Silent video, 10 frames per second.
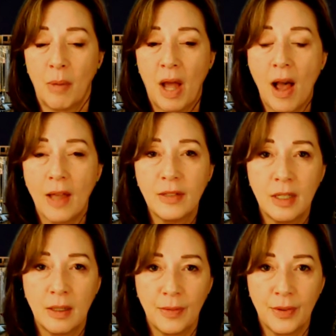
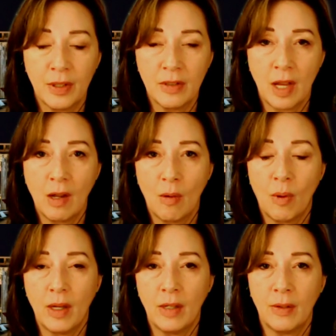positives, the
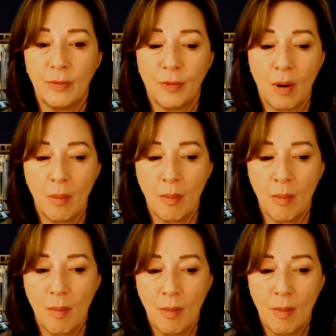takeaways
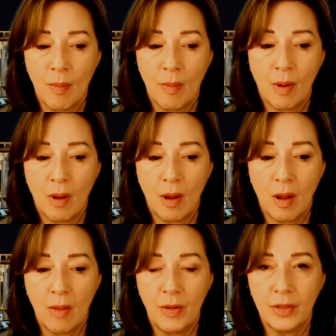from
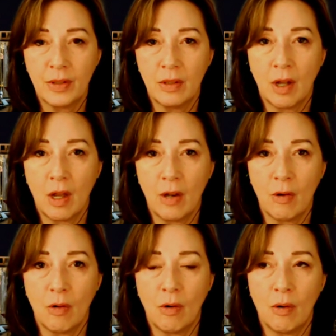uh, this
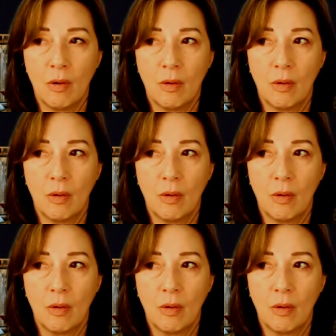entire